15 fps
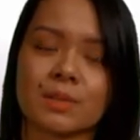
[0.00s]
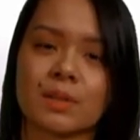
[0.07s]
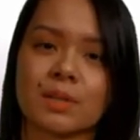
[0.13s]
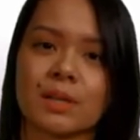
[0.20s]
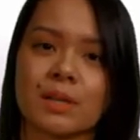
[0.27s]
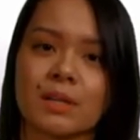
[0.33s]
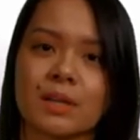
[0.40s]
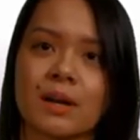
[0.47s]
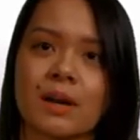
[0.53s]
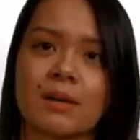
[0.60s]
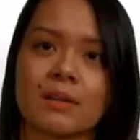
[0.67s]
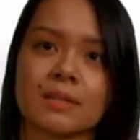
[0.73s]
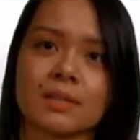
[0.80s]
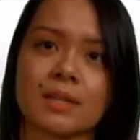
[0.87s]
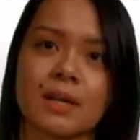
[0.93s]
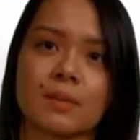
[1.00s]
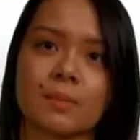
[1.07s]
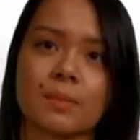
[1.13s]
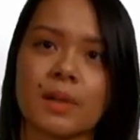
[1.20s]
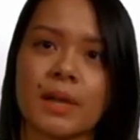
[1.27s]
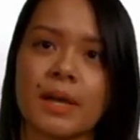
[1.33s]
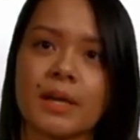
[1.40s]
looking at the current state
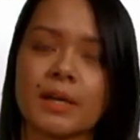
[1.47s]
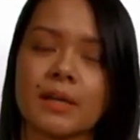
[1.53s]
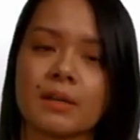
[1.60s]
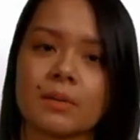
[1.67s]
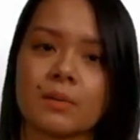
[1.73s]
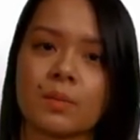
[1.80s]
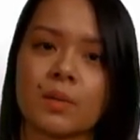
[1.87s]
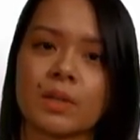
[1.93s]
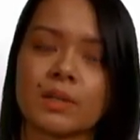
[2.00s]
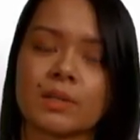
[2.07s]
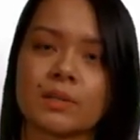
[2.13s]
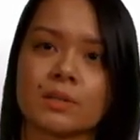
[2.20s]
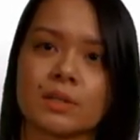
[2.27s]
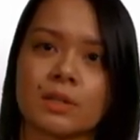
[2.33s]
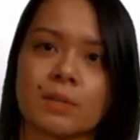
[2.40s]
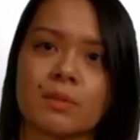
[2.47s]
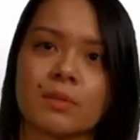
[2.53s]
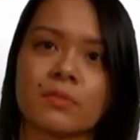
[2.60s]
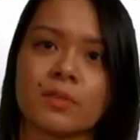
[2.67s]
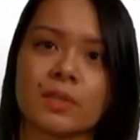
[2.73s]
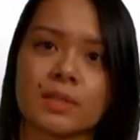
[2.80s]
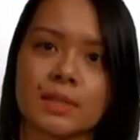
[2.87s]
of play and where this new
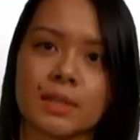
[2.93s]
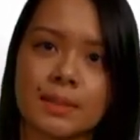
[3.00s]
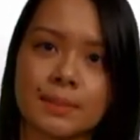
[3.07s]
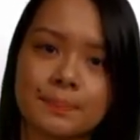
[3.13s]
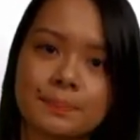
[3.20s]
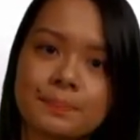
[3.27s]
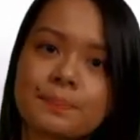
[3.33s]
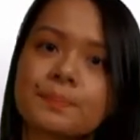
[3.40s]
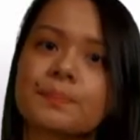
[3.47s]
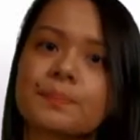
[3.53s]
treatment fits in.